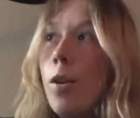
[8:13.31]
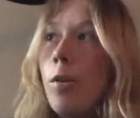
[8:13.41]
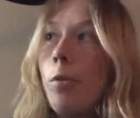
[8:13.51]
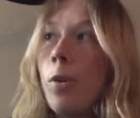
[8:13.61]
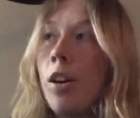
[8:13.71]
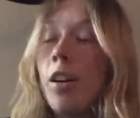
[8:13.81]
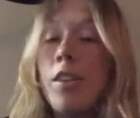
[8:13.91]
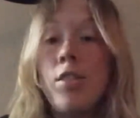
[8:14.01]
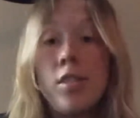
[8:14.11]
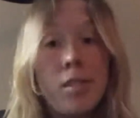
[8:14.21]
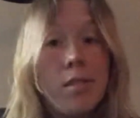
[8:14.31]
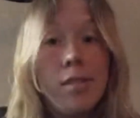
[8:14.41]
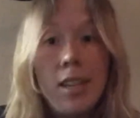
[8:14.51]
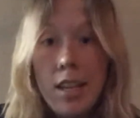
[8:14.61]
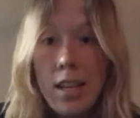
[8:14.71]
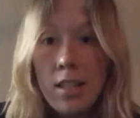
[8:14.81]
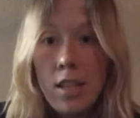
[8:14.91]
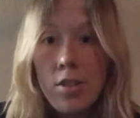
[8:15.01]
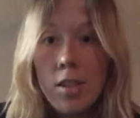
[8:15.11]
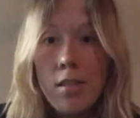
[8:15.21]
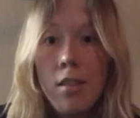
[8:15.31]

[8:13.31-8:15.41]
or are they just seeking attention?